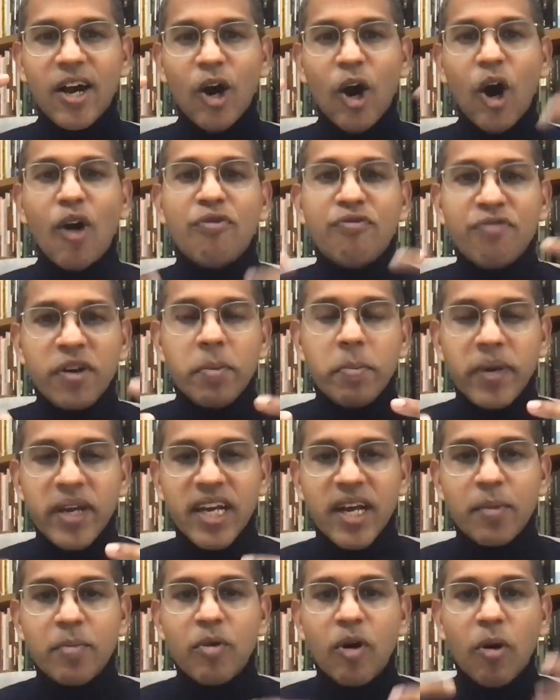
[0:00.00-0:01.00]
often
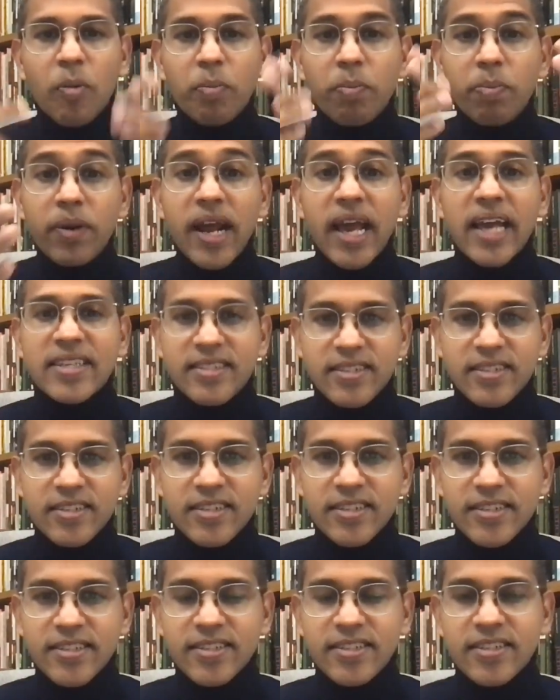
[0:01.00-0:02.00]
become
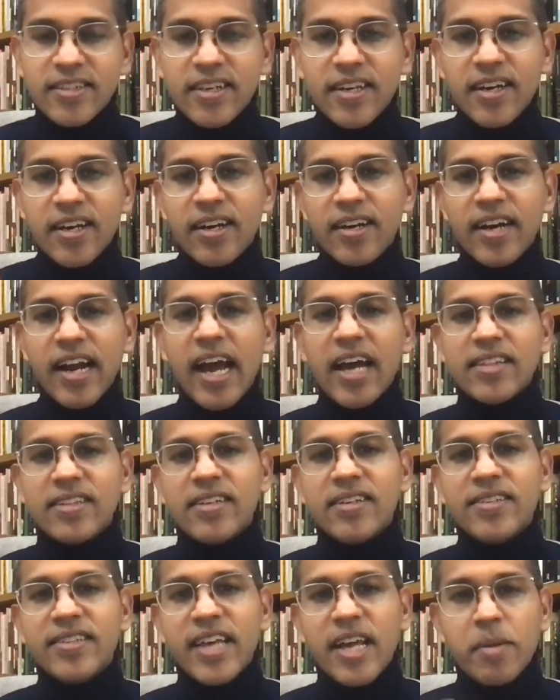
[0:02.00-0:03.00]
oppressors
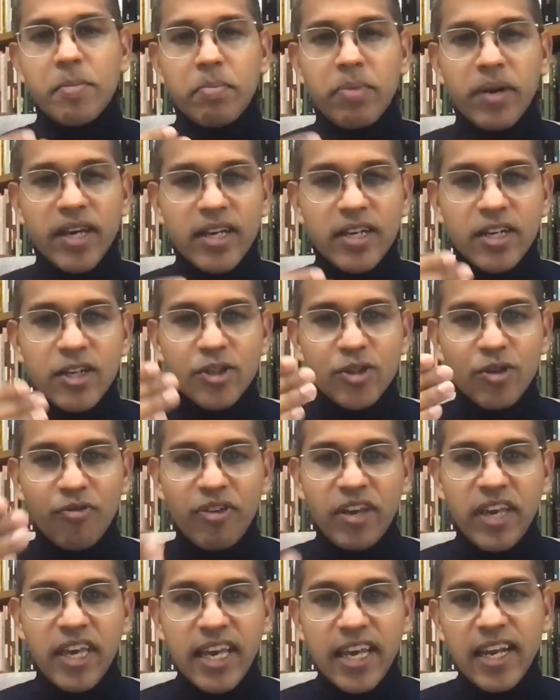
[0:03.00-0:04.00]
rather than bringers
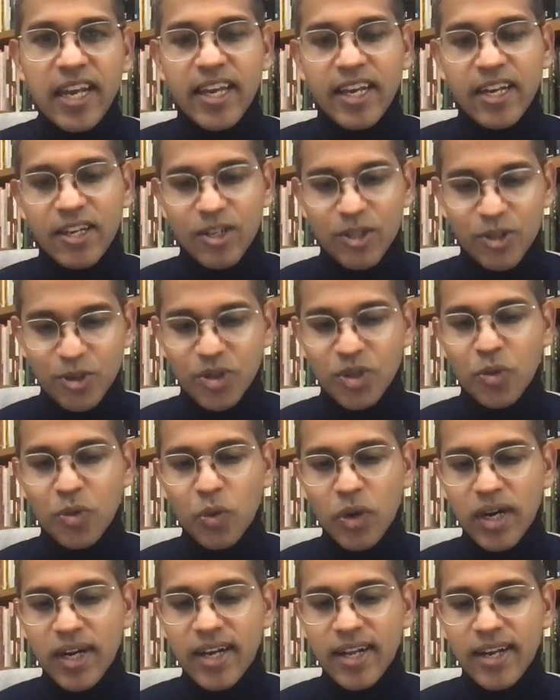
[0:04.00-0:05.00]
of healing to the
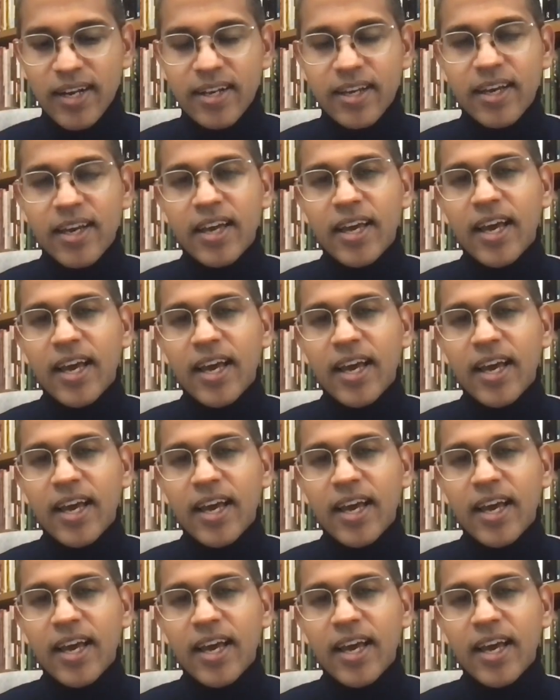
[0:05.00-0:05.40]
world.